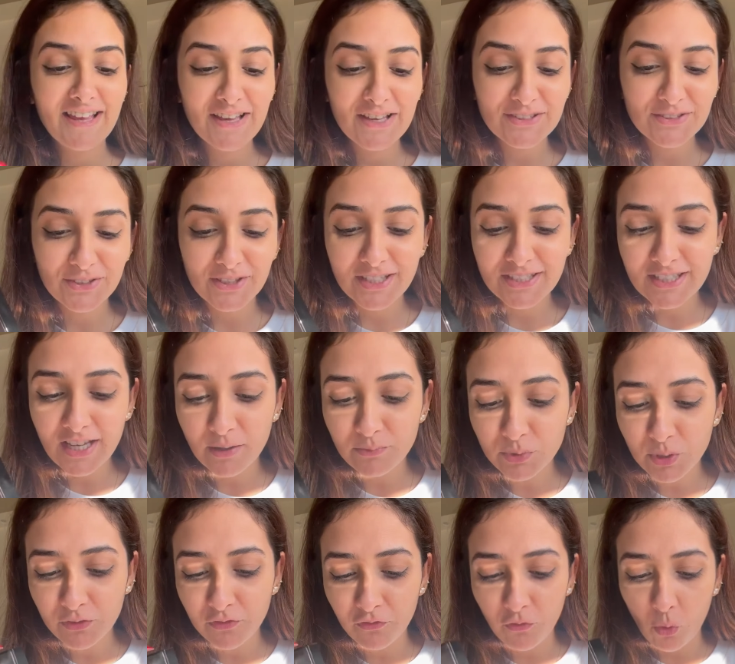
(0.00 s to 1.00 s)
So this comes
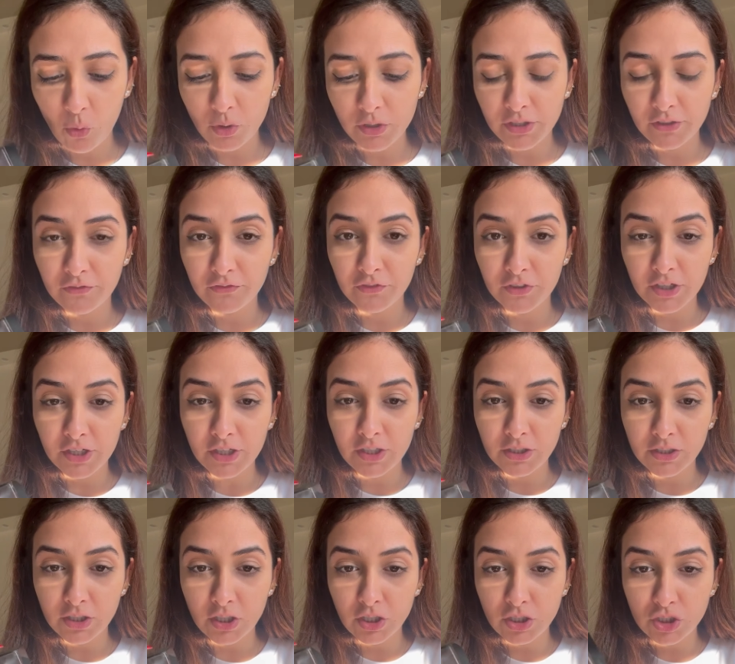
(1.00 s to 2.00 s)
with 4
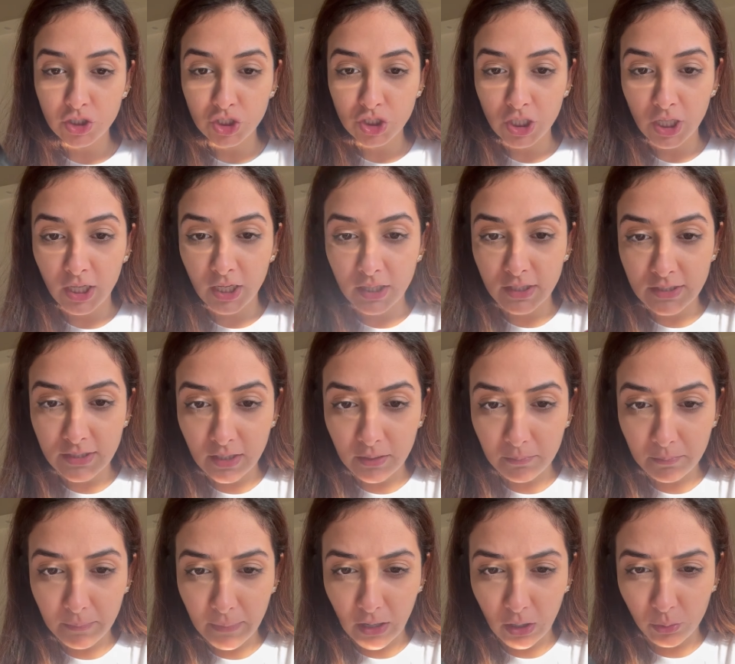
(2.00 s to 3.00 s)
different shades
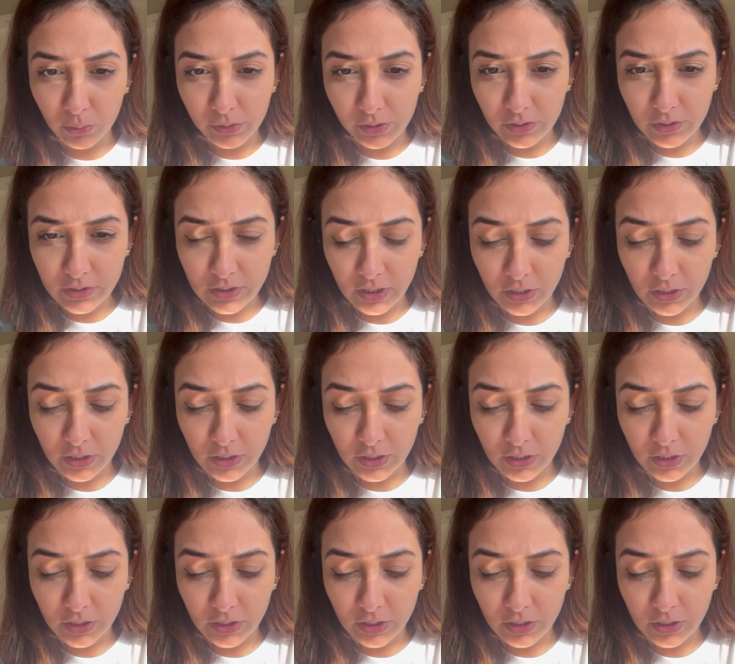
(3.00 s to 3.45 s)
and powders.